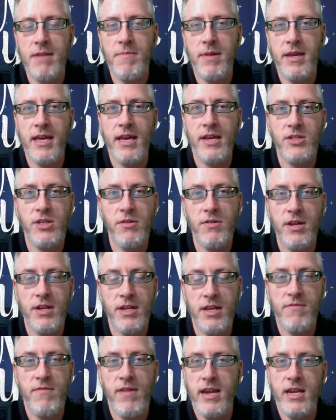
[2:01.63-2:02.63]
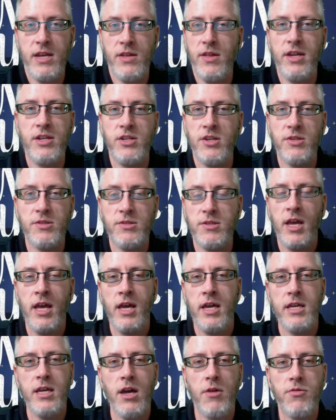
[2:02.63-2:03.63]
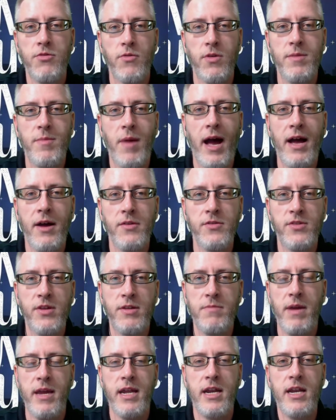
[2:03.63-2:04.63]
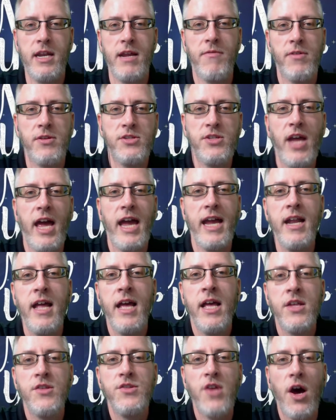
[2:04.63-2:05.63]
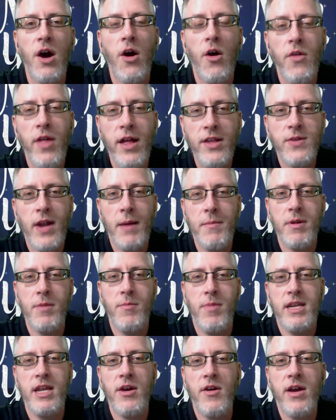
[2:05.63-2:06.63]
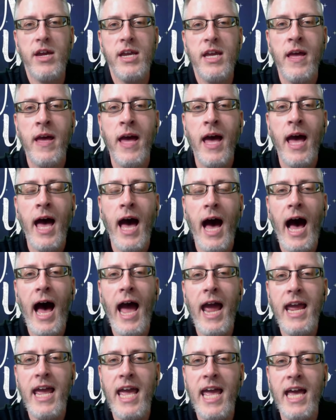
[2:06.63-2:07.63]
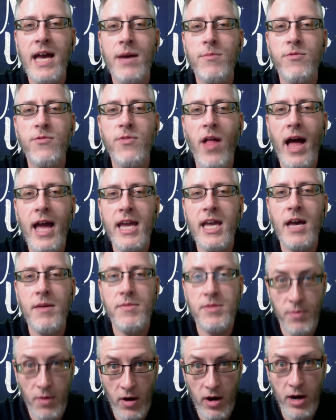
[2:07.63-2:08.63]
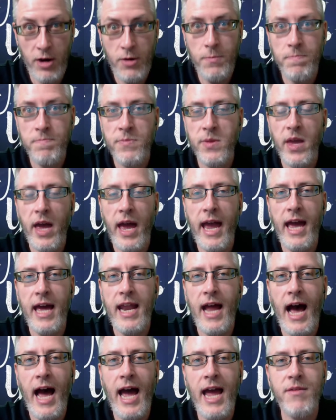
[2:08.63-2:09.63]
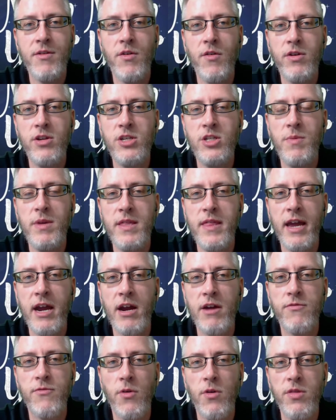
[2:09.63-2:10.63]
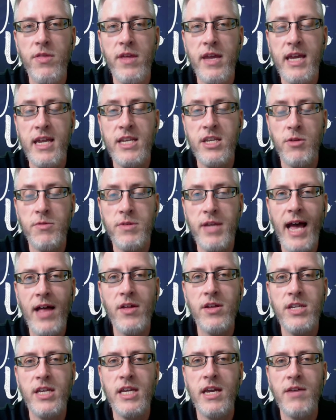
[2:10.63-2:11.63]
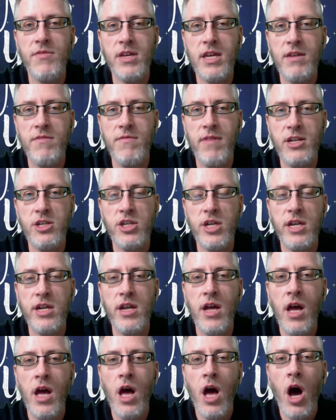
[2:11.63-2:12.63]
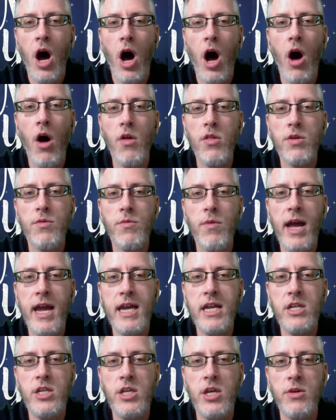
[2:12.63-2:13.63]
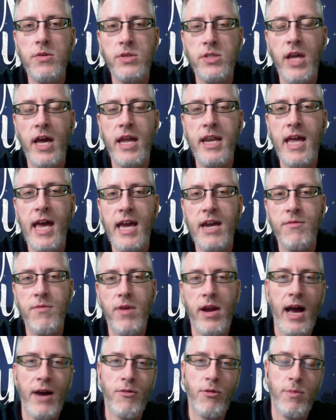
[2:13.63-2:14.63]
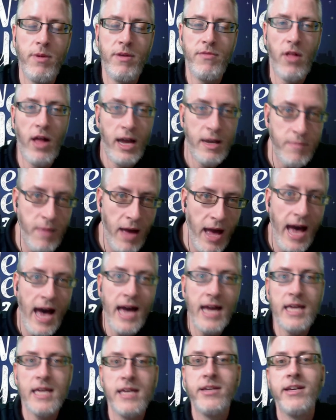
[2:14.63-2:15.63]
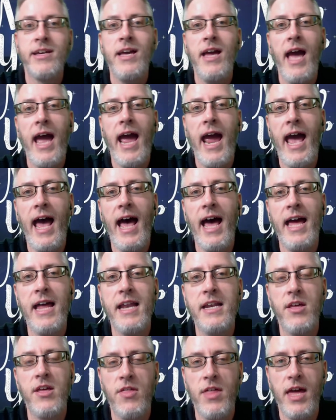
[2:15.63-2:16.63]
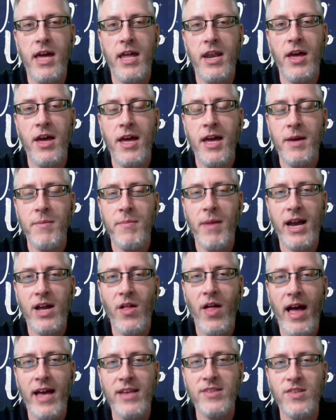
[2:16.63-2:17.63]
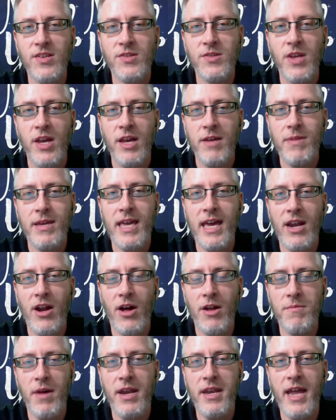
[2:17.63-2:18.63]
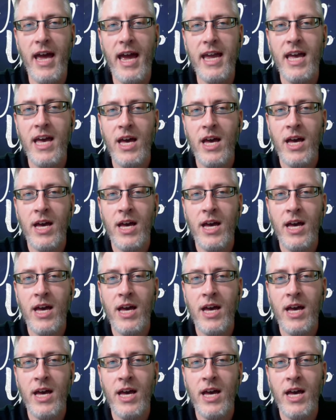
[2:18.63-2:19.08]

because you can conveniently just go 3 miles and be in a different state. So that's what I'm going to be doing. I am flying up tomorrow, and I am going to be there for the totality of the convention all the way to Sunday when I will be flying back. And then my classes begin on Monday.